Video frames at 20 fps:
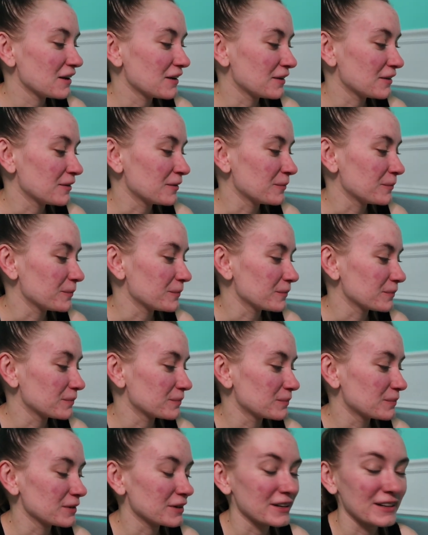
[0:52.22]
Um,
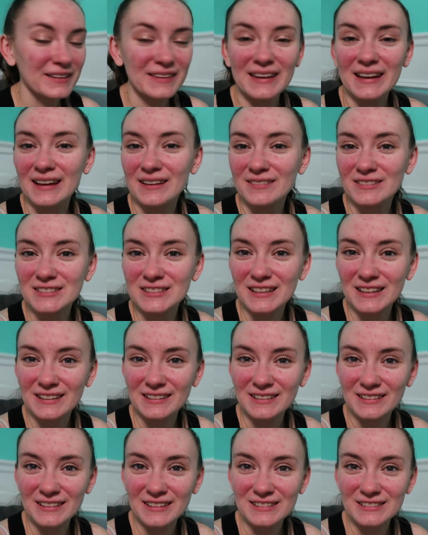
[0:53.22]
but like I was
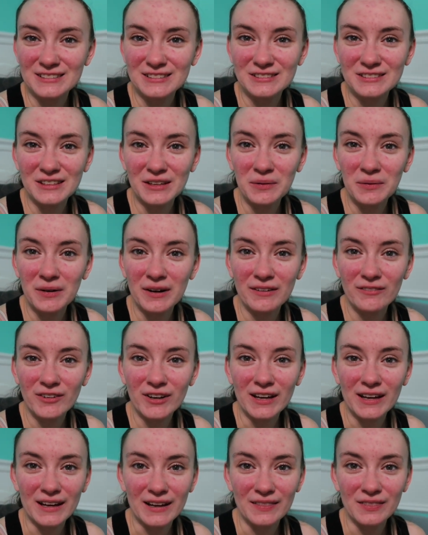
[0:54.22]
telling you guys too, like
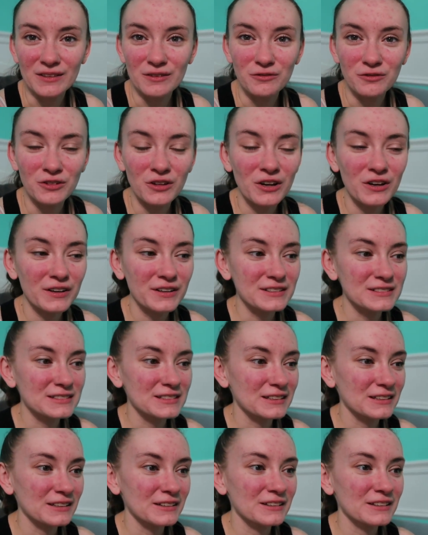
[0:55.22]
whenever I end the vlog,
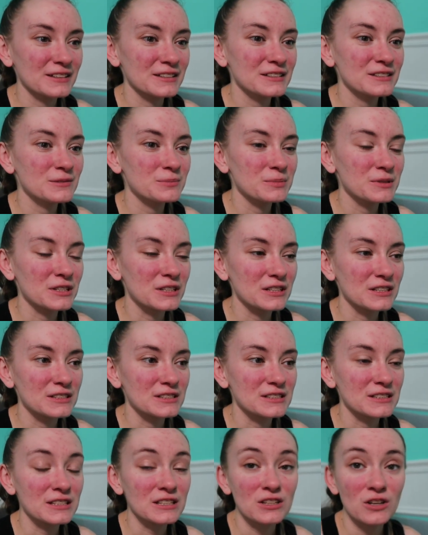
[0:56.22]
it's hilarious
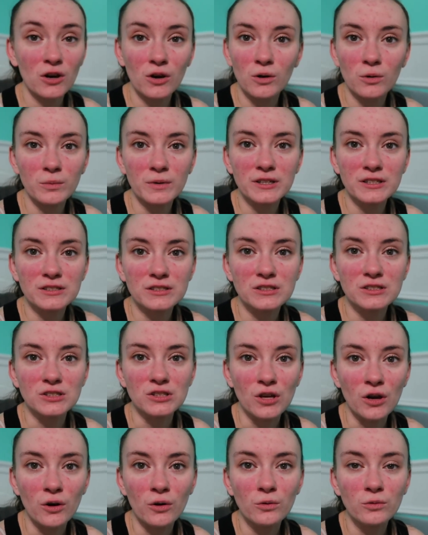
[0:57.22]
because he always
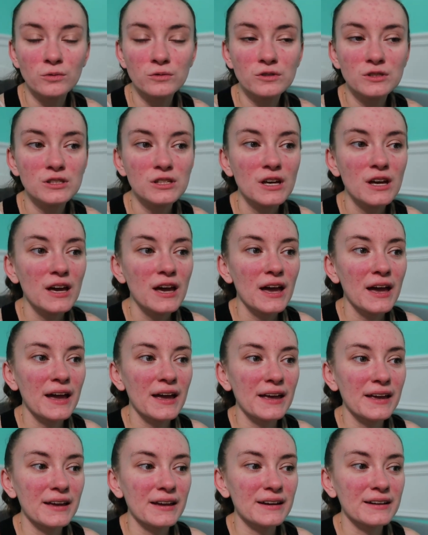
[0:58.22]
knows
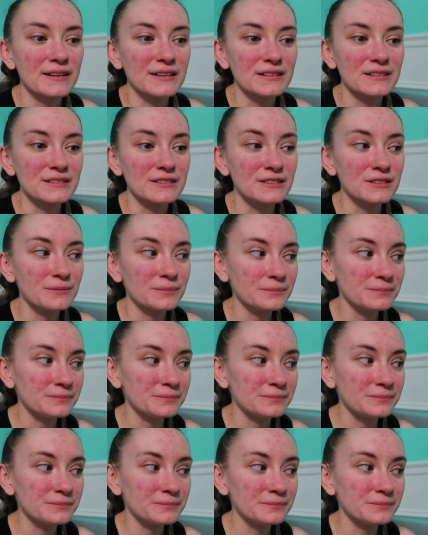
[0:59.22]
and